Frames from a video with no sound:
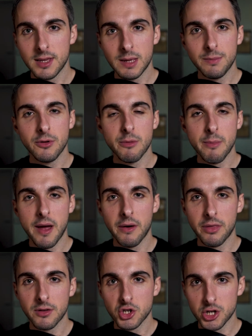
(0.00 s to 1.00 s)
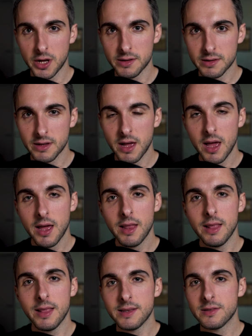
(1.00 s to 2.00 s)
Keep your mouth shut.
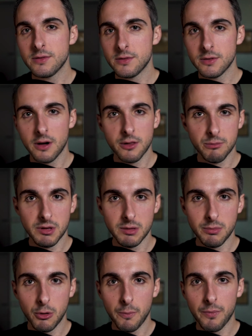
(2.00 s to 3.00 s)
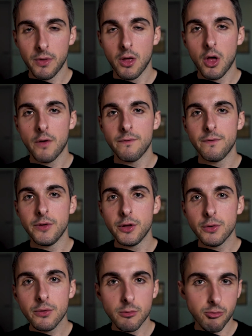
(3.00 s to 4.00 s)
Listen to other people.
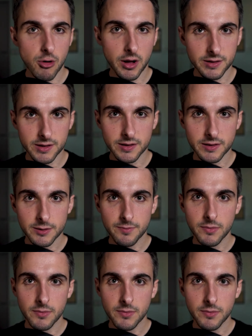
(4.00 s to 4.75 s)
View the process.